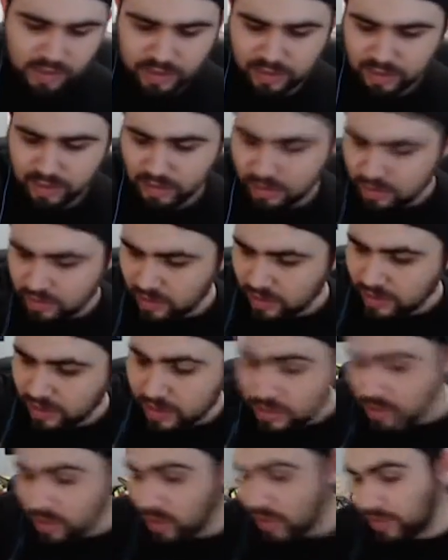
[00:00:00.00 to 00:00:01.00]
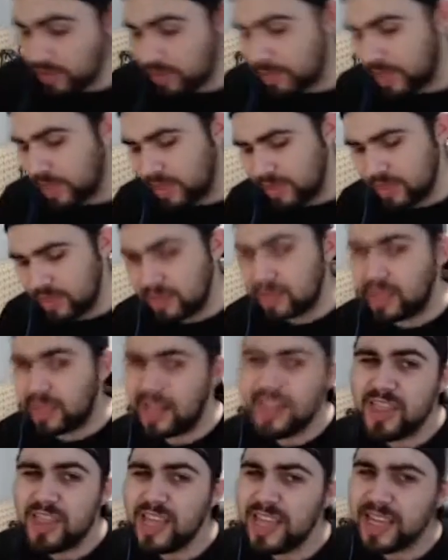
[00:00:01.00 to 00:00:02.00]
Is Daigusto off the ban list? I
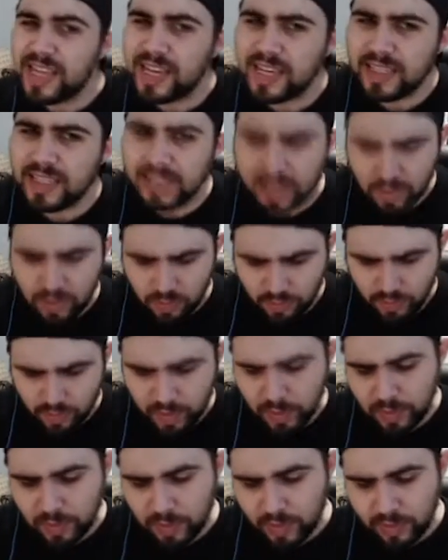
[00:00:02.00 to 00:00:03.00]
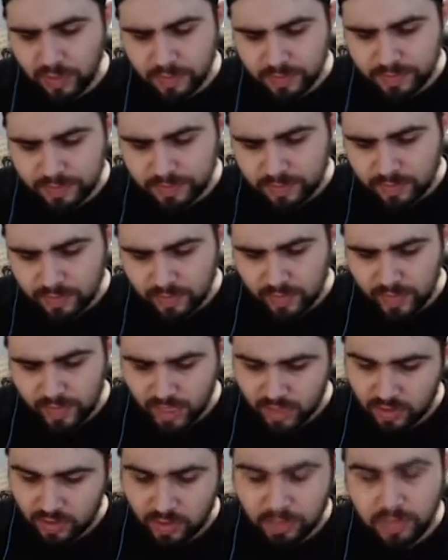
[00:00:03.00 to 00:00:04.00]
think it is. I don't remember.
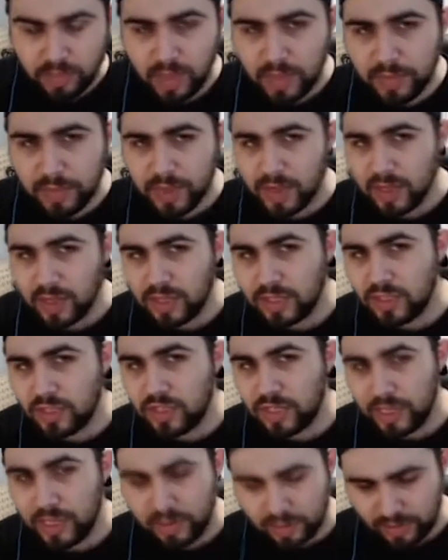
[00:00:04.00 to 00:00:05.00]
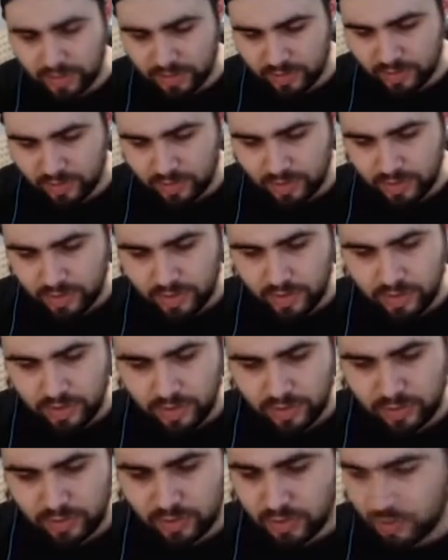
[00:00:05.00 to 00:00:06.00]
You can blame a generic
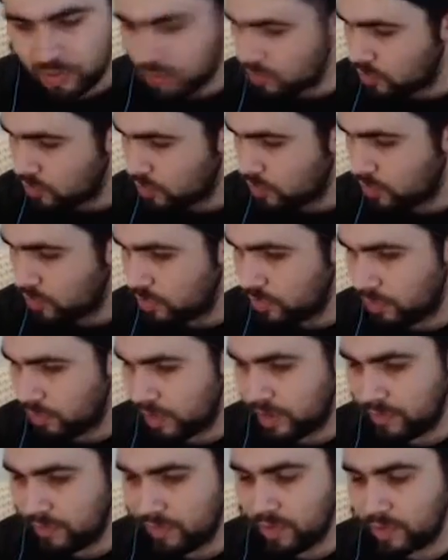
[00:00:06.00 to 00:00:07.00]
Zoo rank 4